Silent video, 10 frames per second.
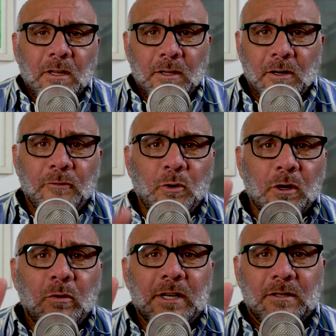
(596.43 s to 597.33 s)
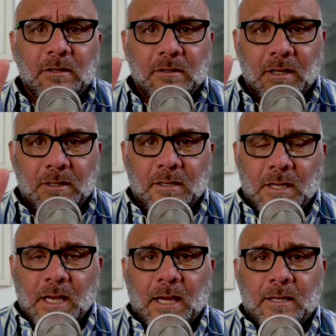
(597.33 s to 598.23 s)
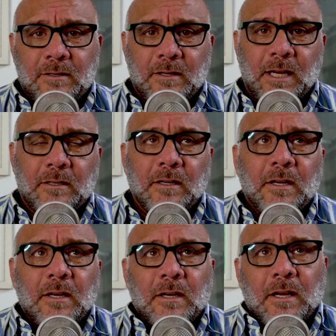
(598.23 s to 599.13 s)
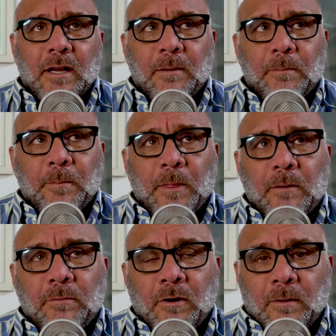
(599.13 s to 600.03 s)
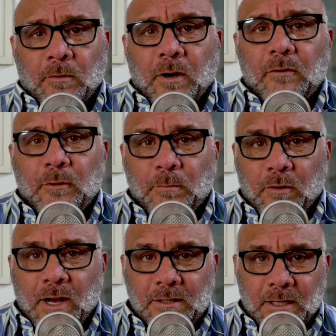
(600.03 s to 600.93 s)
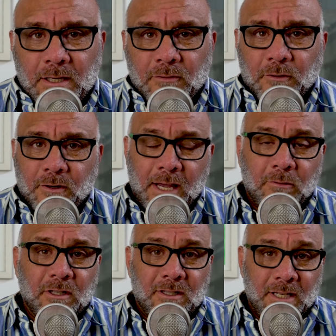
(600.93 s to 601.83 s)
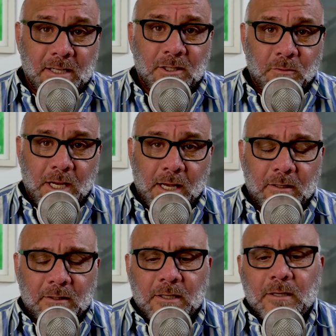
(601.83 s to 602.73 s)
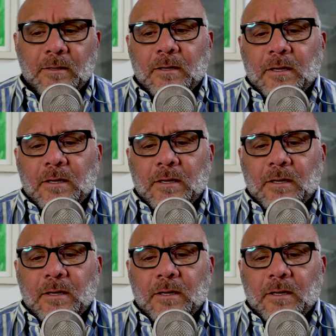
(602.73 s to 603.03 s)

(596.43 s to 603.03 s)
There are 4 questions that she has that are part of a process for how to test reality.